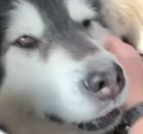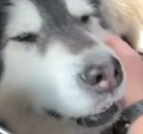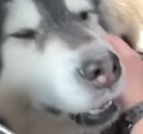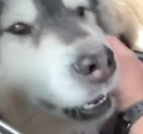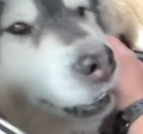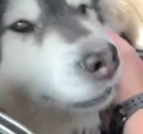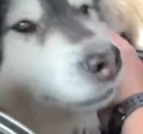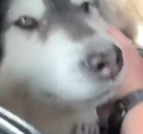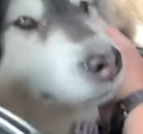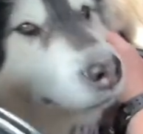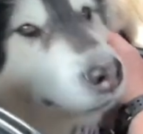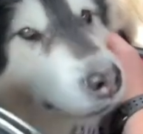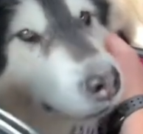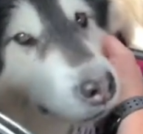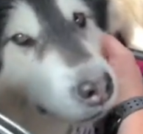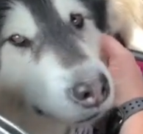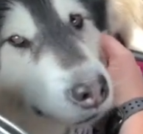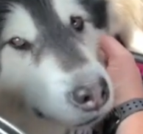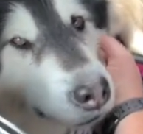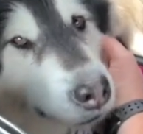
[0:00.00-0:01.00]
wanna go
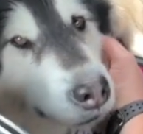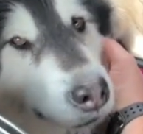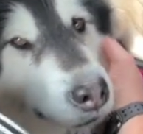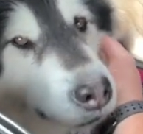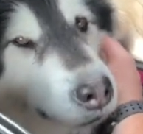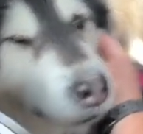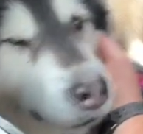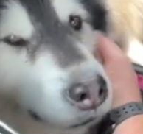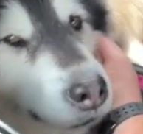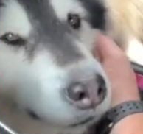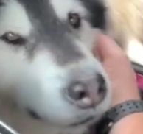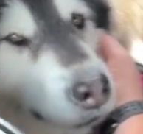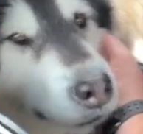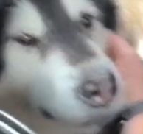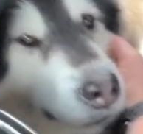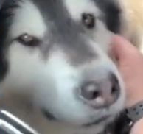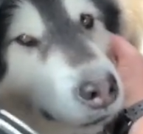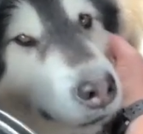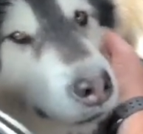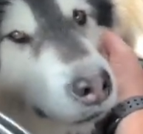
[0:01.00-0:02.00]
Princess Auto? Have some
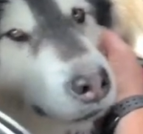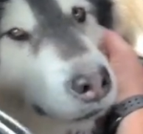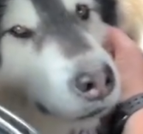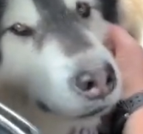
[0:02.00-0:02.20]
fun, yeah?